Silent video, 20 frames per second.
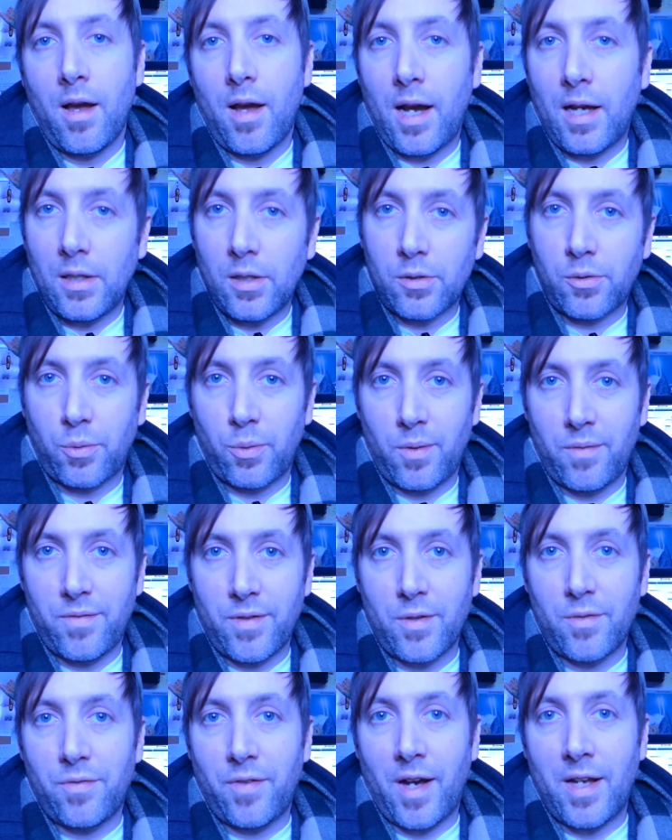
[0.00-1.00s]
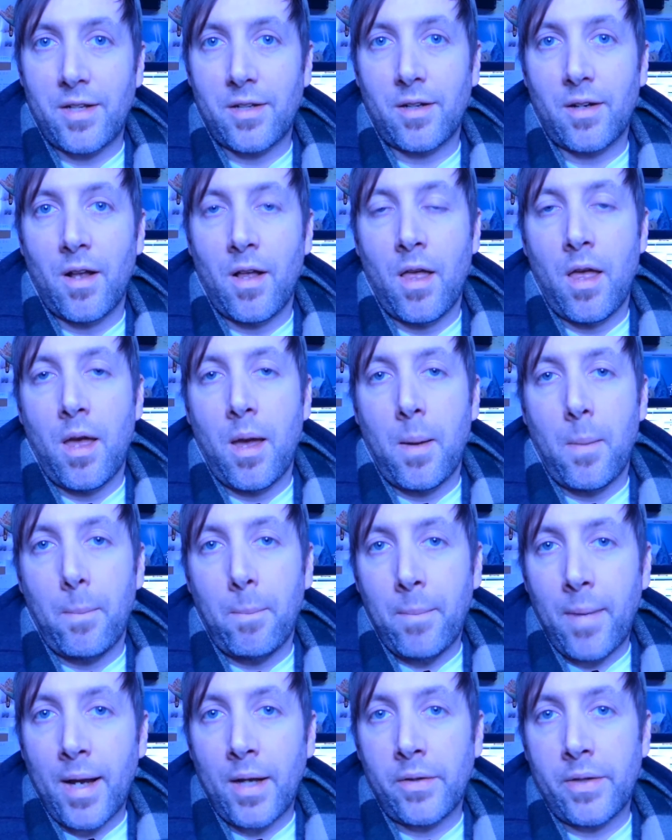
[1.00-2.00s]
I looked through the viewfinder.
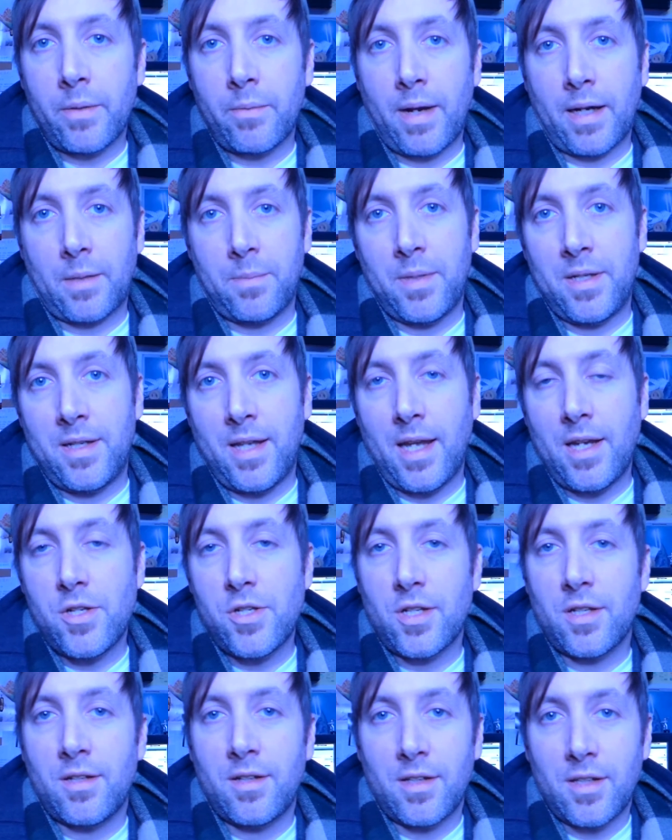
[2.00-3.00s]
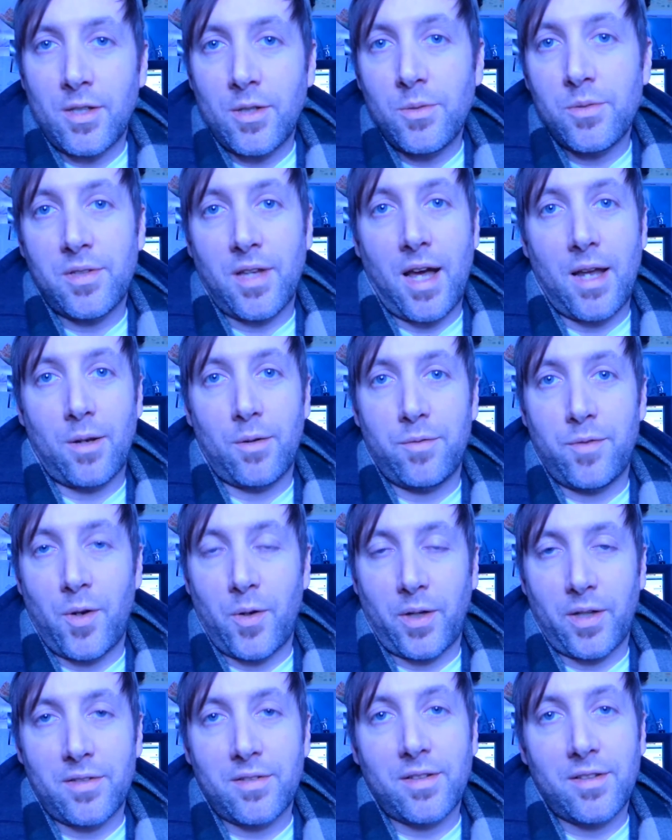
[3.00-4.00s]
My only recommendation, use
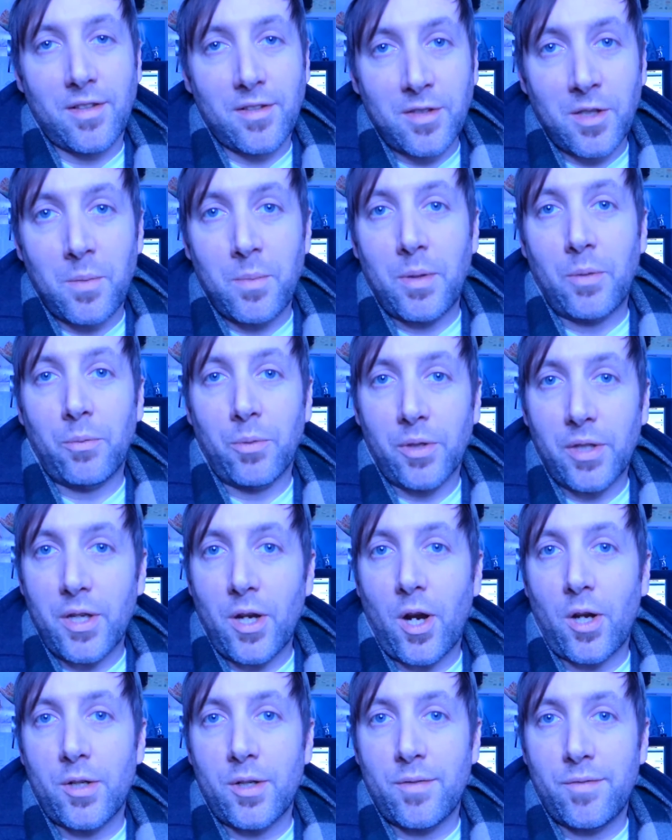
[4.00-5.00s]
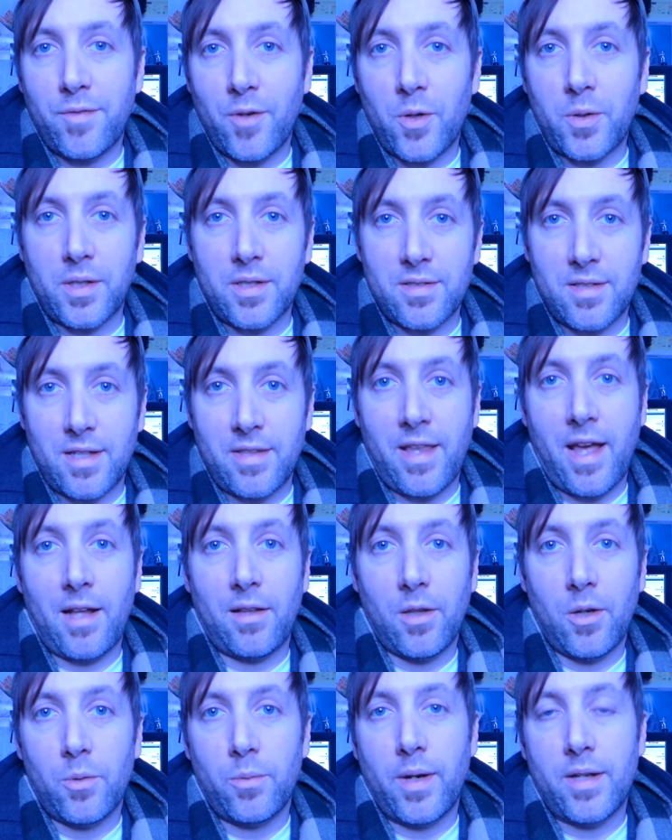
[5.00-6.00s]
autofocus, because it's going to be really hard to focus in
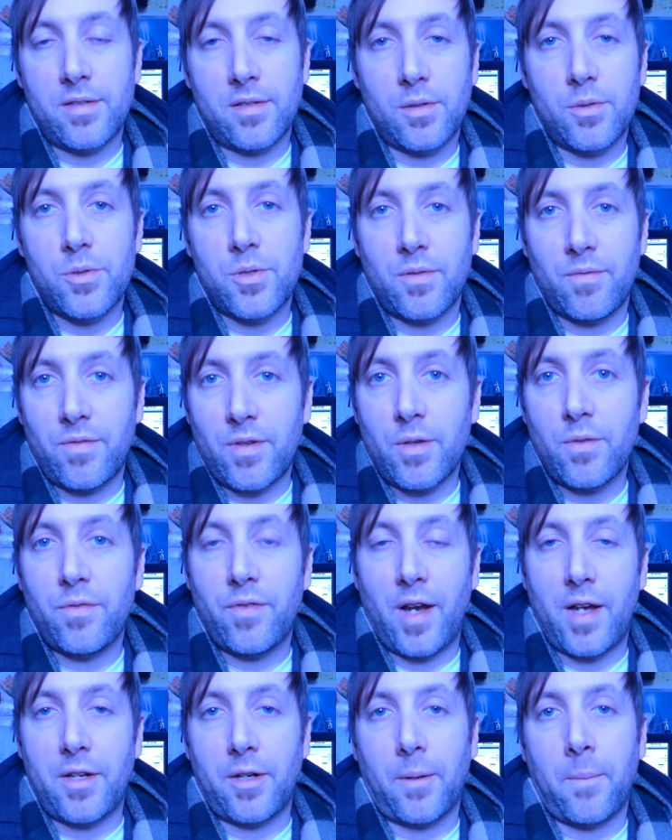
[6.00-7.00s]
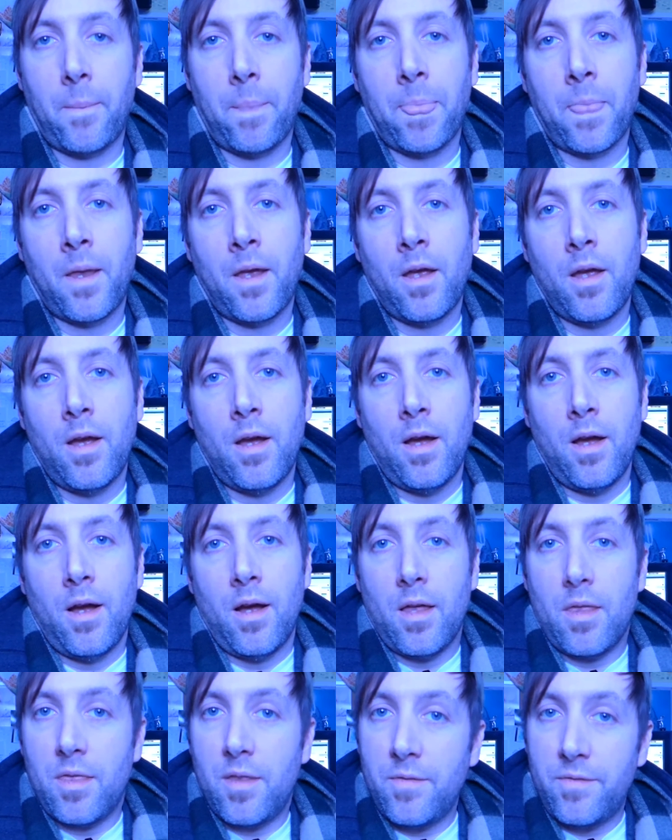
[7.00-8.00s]
that low-resolution viewfinder.
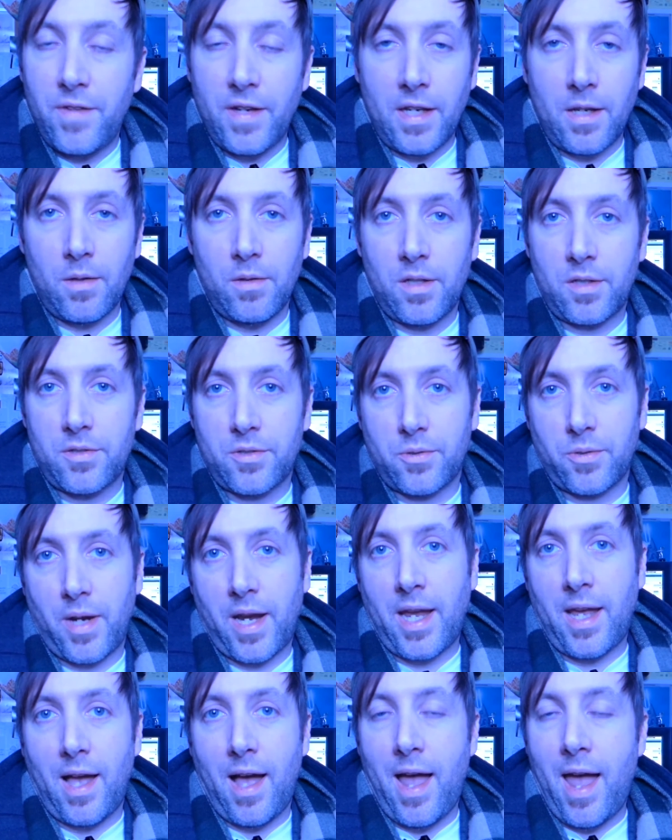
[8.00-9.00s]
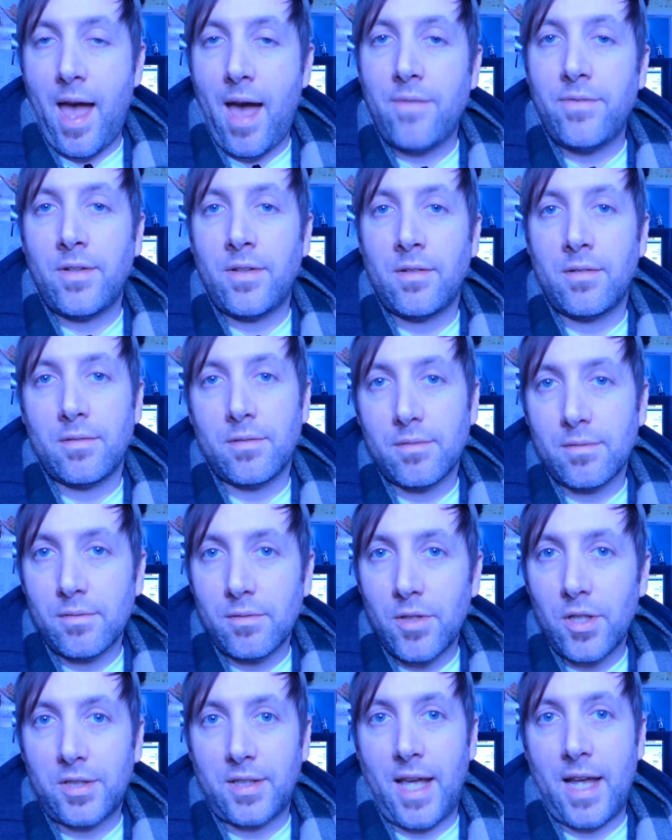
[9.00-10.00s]
The video looks great. I haven't
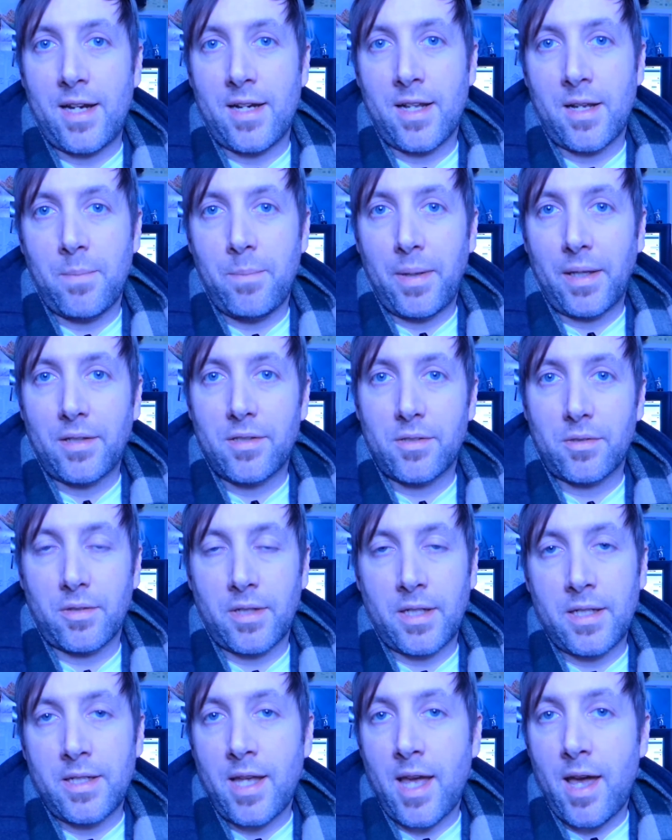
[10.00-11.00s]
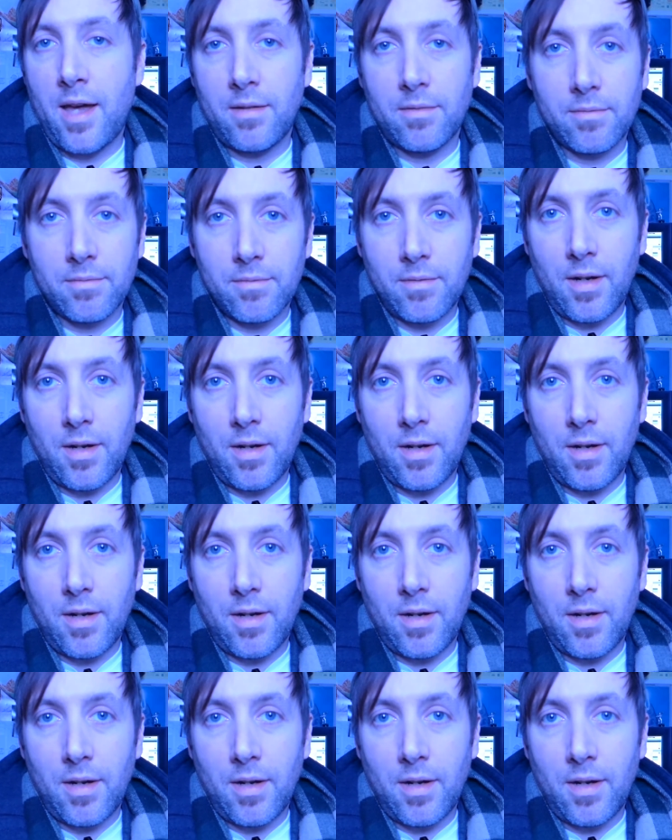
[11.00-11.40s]
looked at it on a big screen yet.